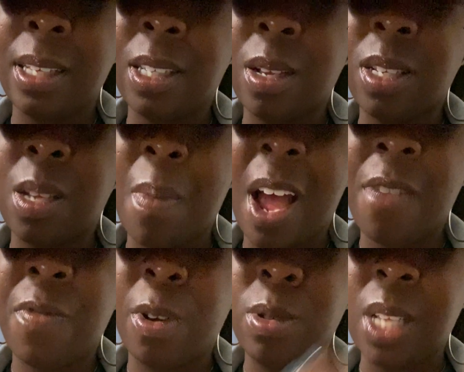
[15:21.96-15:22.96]
somebody
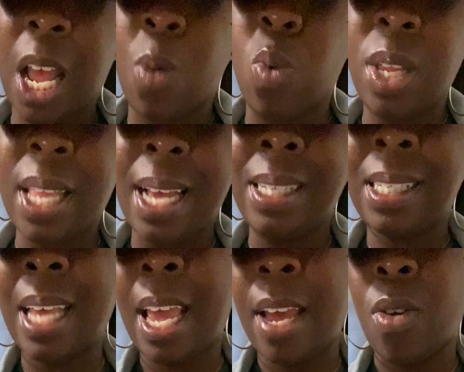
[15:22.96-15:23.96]
feels like what they
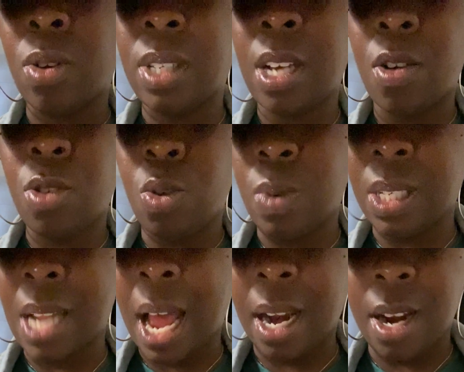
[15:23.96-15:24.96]
say or tell you is
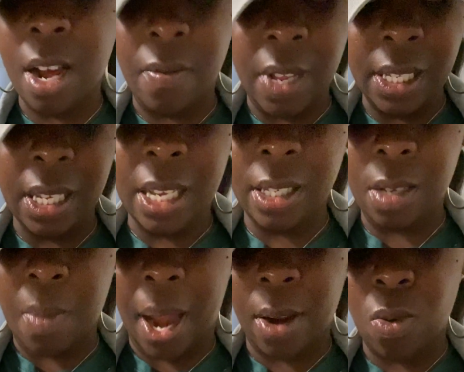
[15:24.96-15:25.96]
not enough. This is
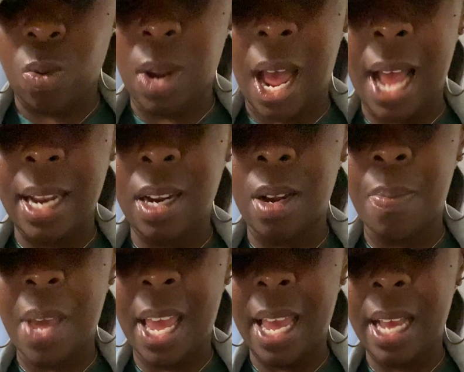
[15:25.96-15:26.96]
somebody who lied in the
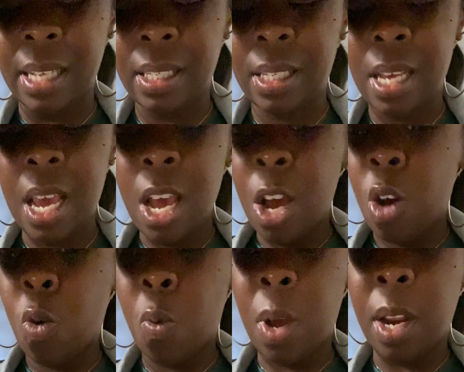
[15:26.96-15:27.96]
past.
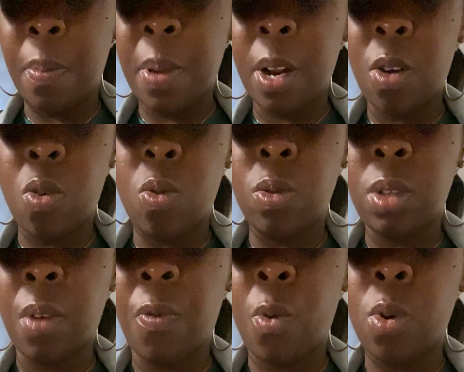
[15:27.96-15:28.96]
Queen of Pentacles,
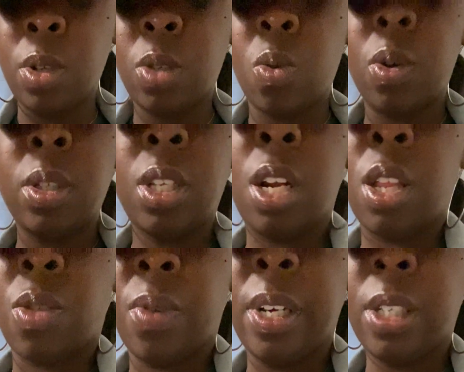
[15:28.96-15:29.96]
the Four of Swords to the
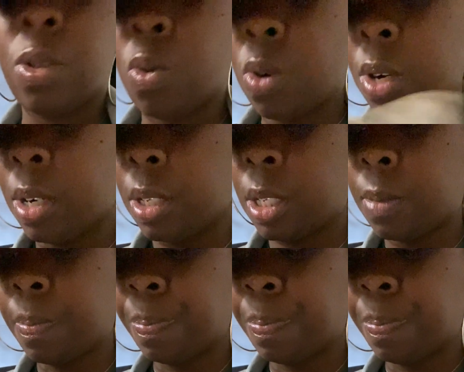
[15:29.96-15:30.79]
Three of Swords